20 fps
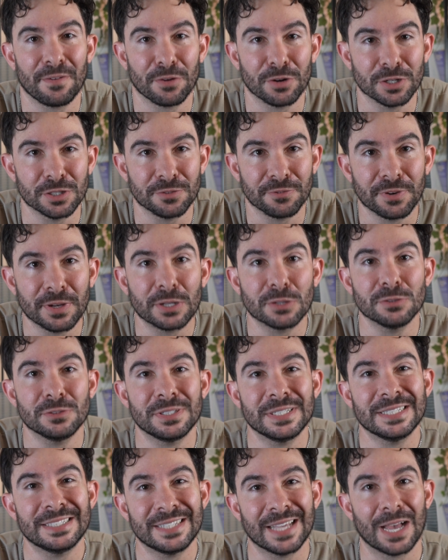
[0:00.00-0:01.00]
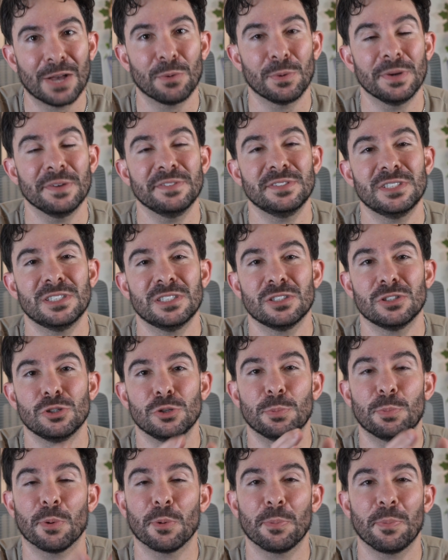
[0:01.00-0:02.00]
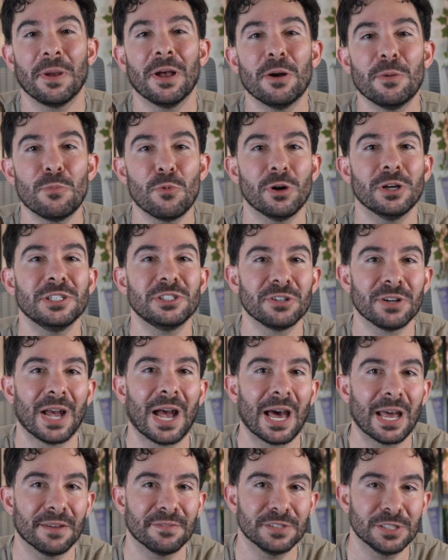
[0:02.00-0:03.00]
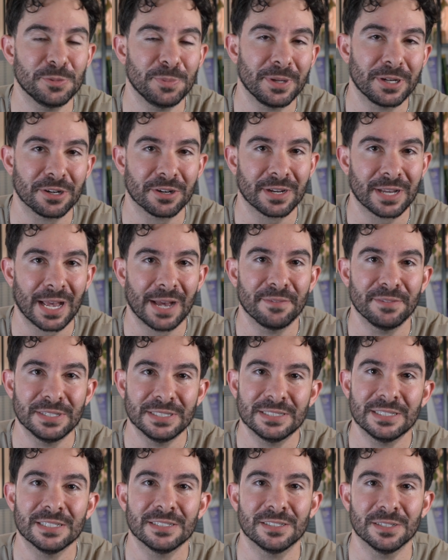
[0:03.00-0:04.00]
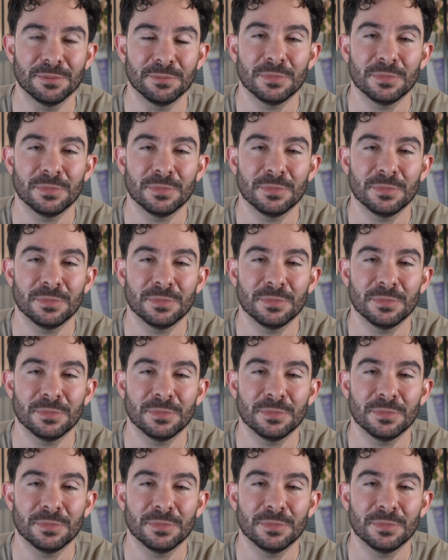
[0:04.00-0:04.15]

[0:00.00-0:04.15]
Hz frequency sound waves to propel moisture out of the speaker cavity system.